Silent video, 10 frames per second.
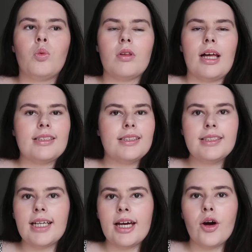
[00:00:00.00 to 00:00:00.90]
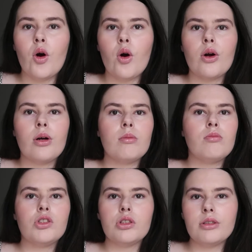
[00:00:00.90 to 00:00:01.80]
like stay at
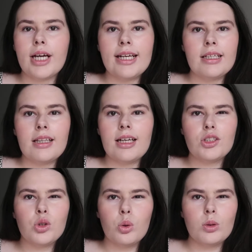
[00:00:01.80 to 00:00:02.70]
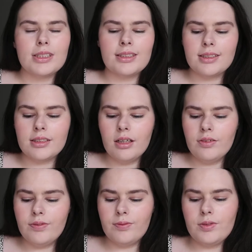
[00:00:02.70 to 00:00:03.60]
home, do any like chores and
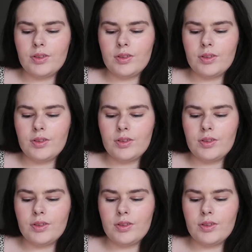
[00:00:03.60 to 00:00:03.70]
stuff.